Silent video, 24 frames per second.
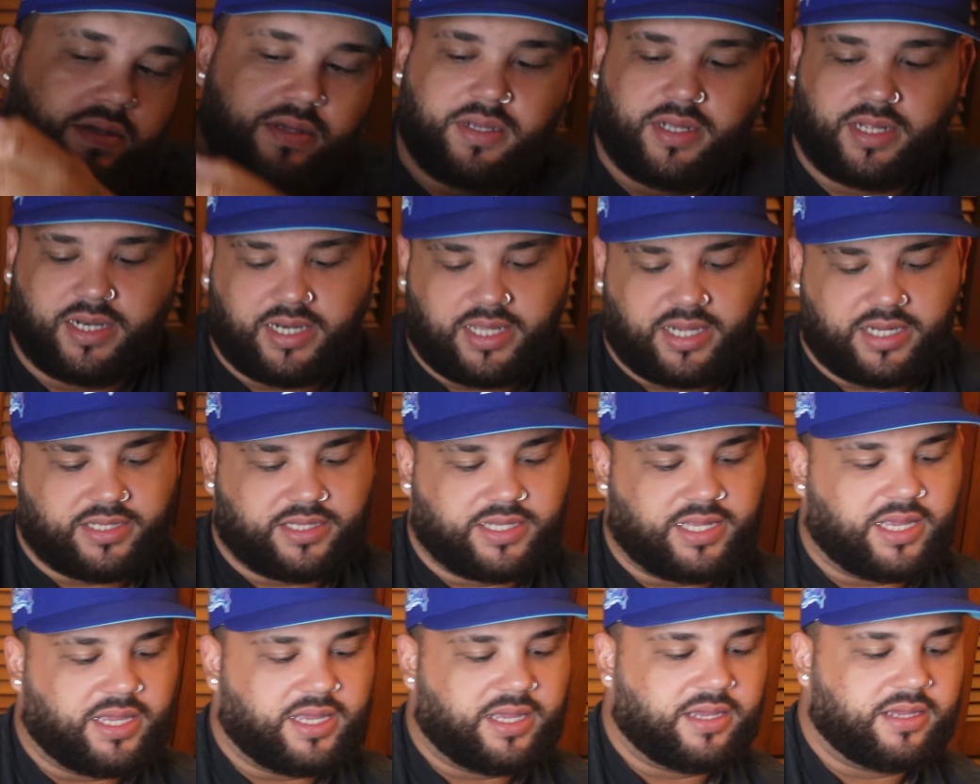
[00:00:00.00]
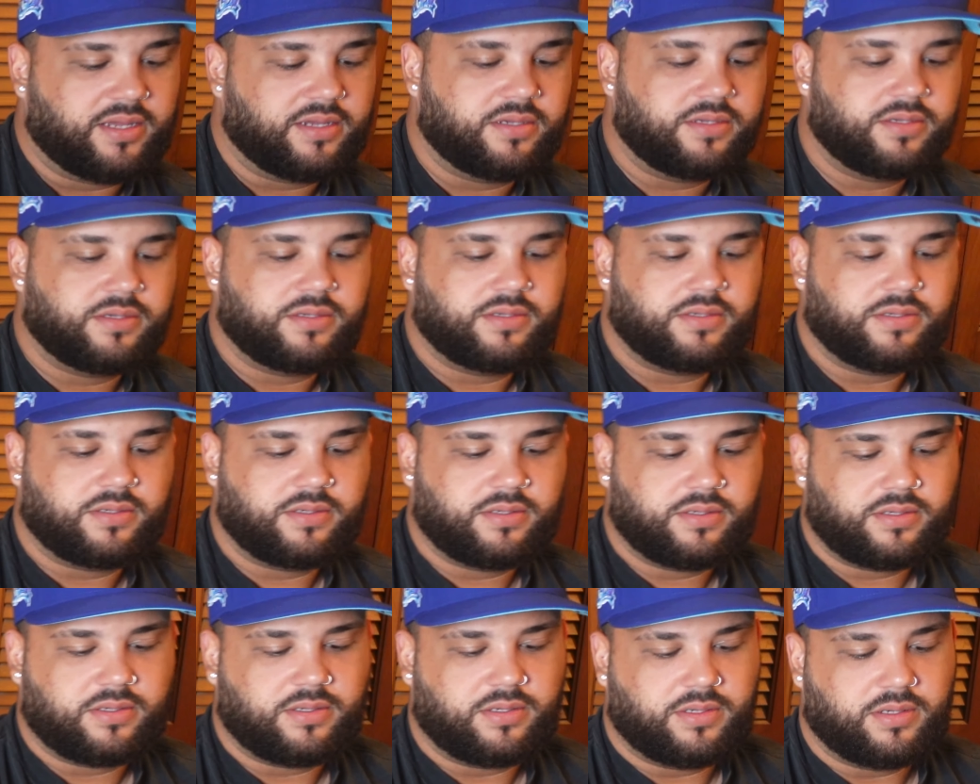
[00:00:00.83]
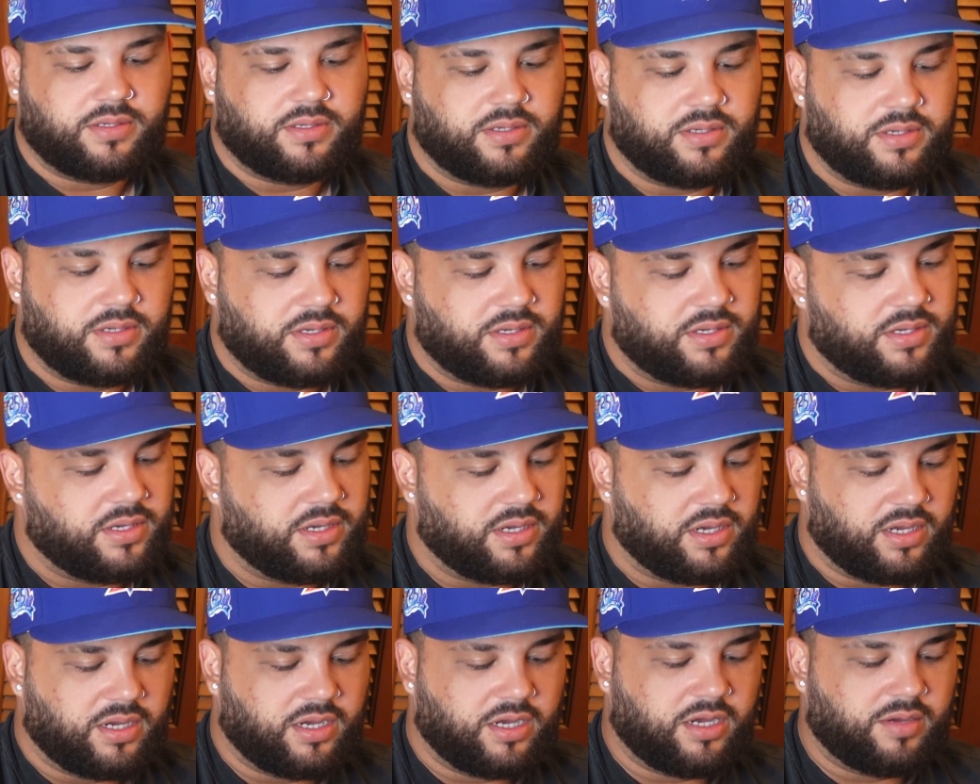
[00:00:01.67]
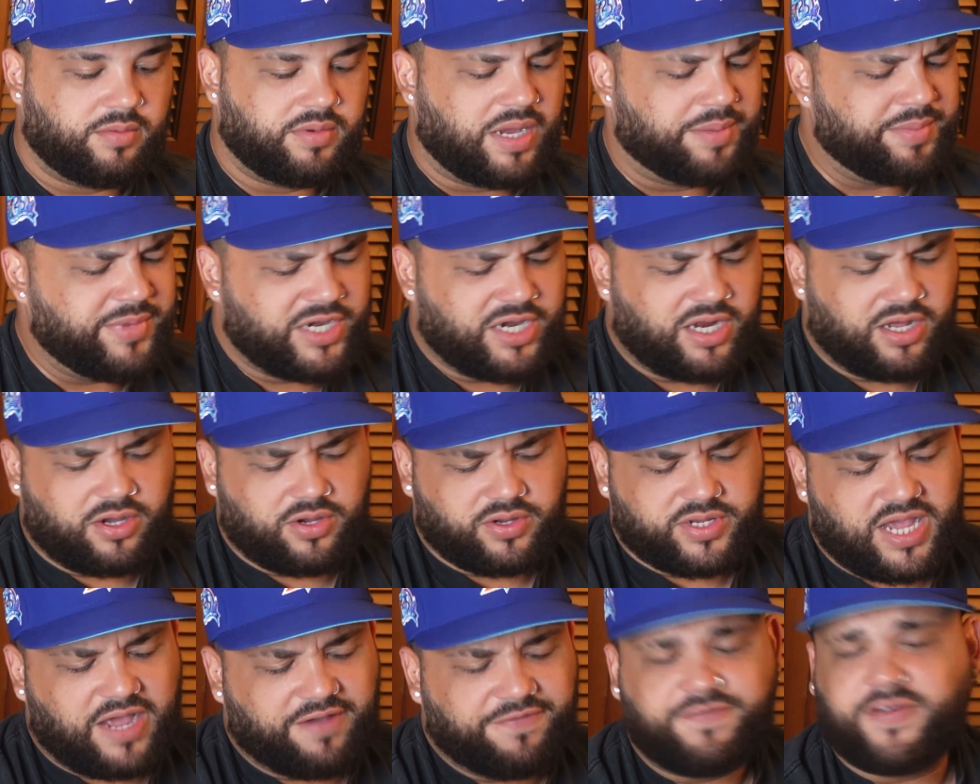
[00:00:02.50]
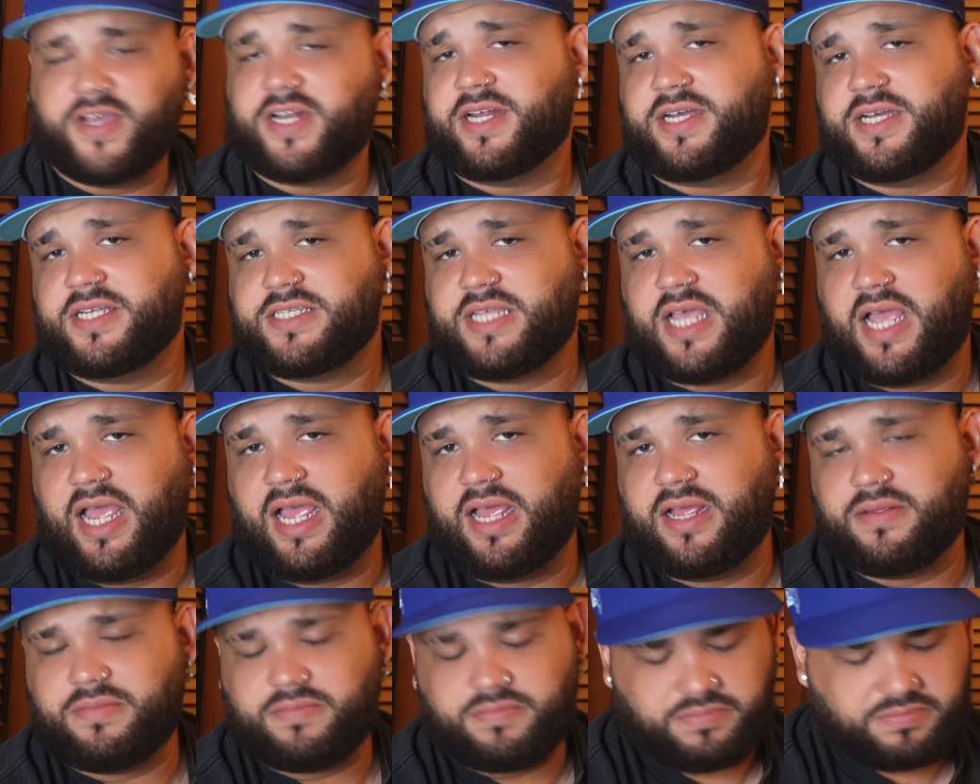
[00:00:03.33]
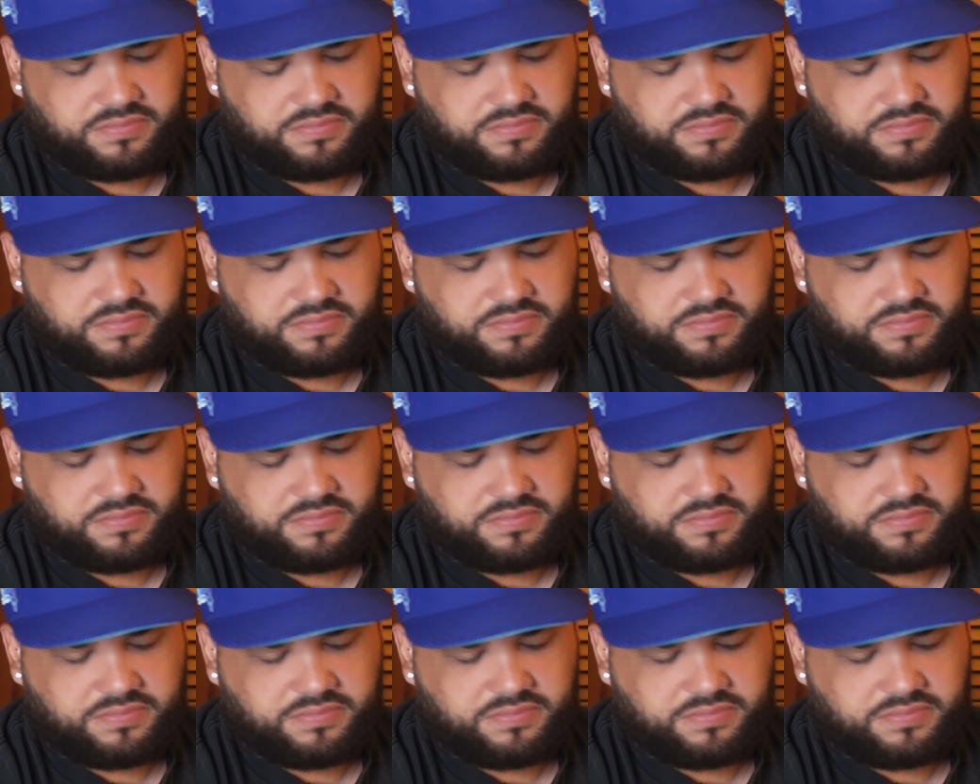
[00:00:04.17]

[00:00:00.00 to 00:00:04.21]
I like that. Um, let me know. Y'all feeling this hat?